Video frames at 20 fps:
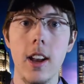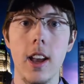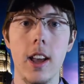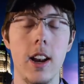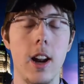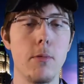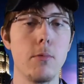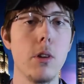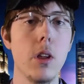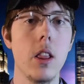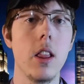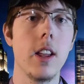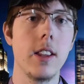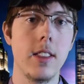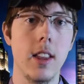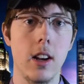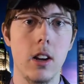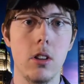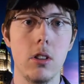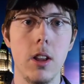and I really like
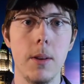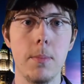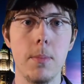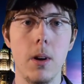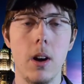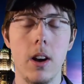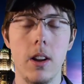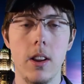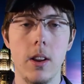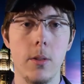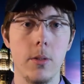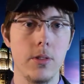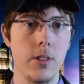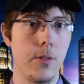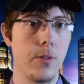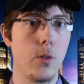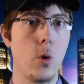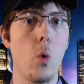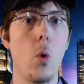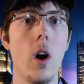that clip. It was a
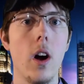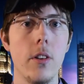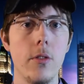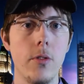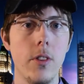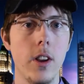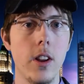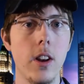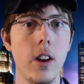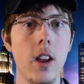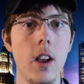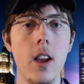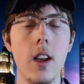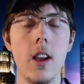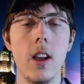quad feed